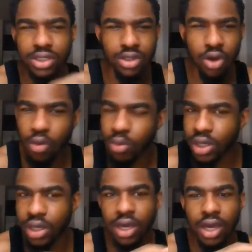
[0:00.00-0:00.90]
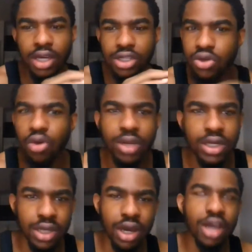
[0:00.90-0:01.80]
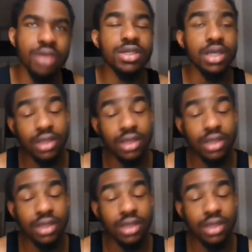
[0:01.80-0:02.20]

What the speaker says: so many times.